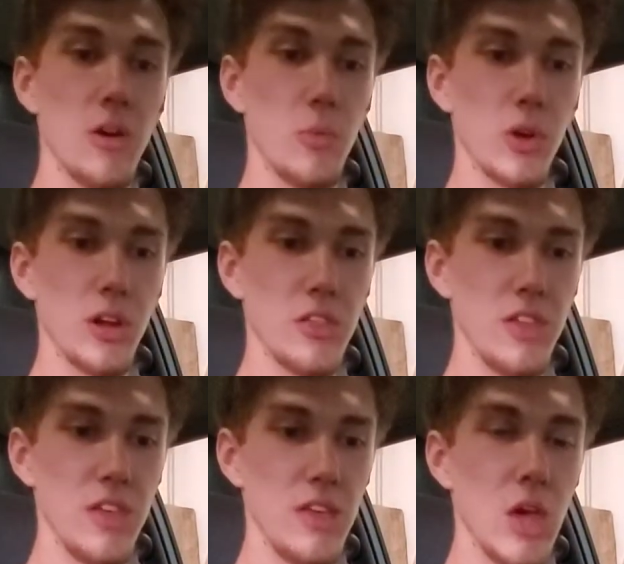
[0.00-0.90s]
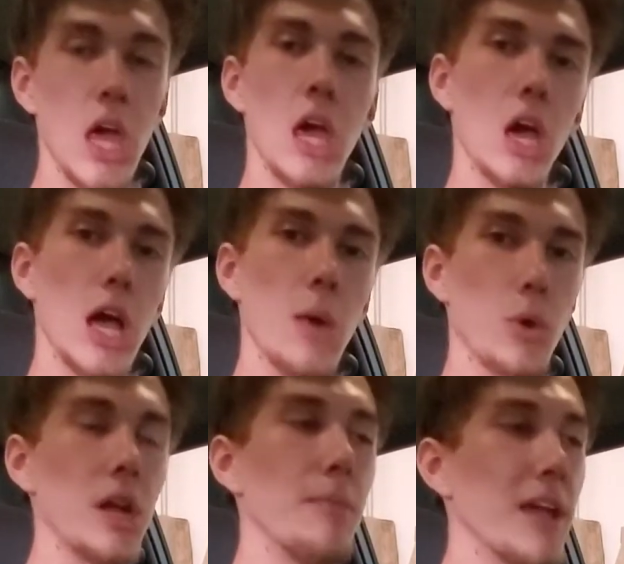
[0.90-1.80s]
and we're going
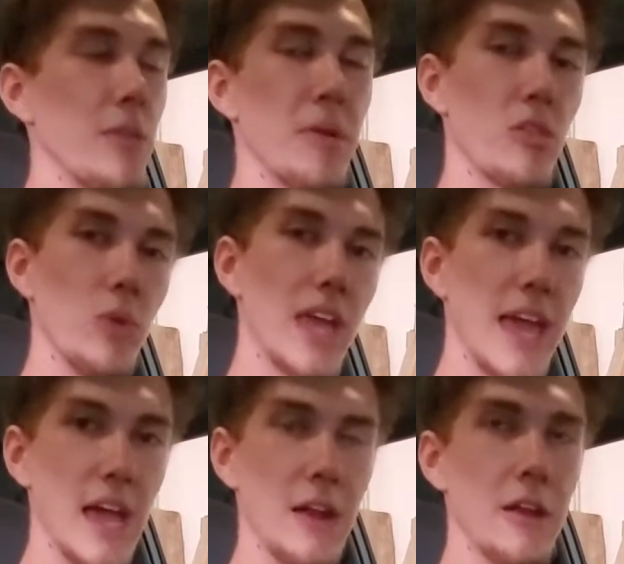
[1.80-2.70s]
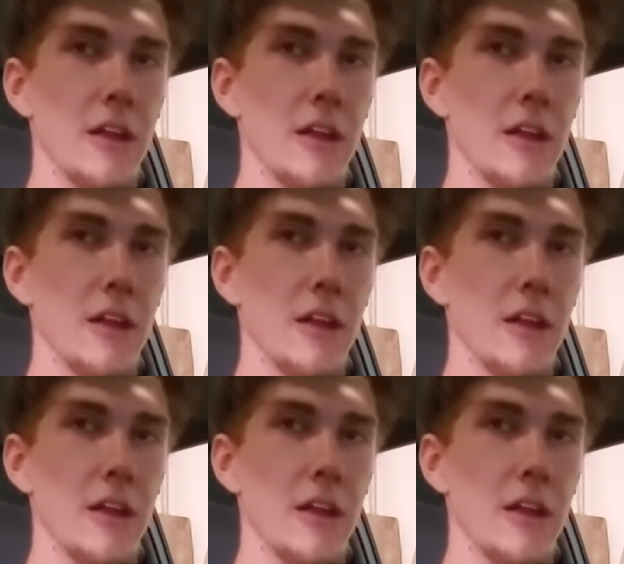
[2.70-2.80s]
to make it the best we can